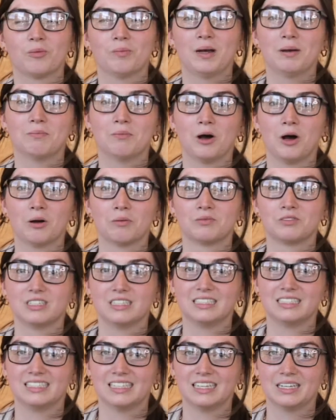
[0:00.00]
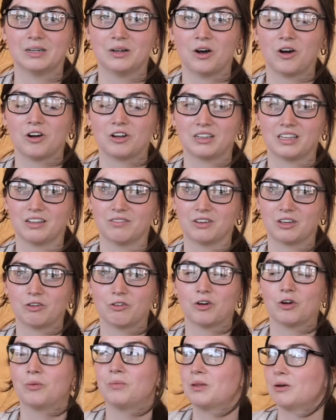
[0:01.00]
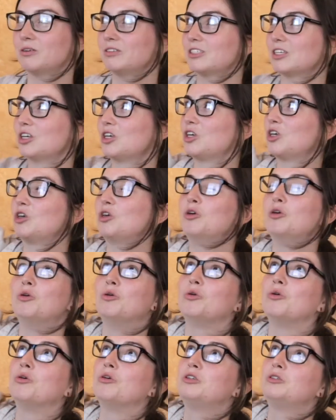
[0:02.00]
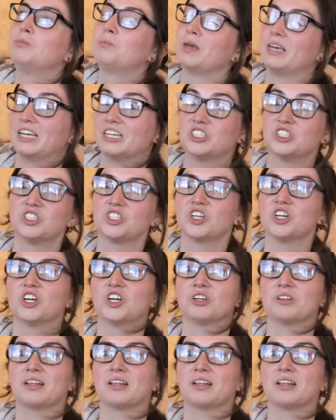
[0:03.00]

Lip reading: my mom redid our living room, there was a huge picture,